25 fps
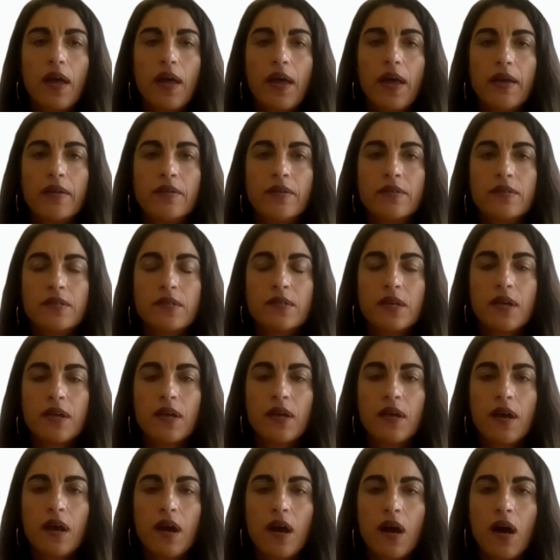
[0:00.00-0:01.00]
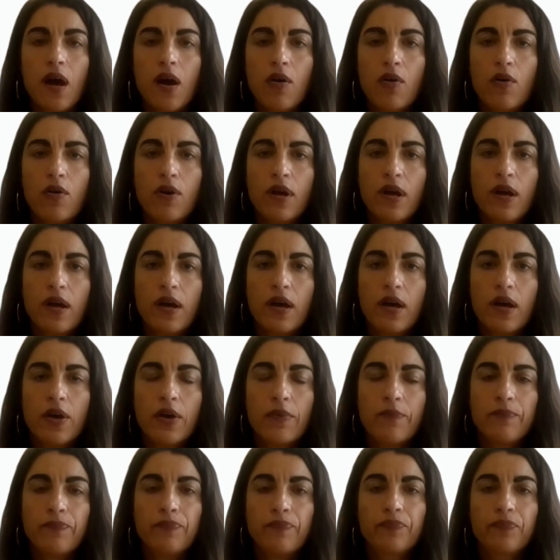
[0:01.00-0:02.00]
And
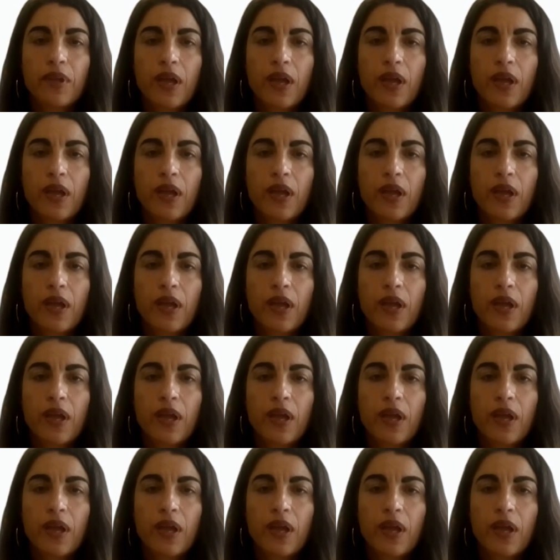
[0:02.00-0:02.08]
our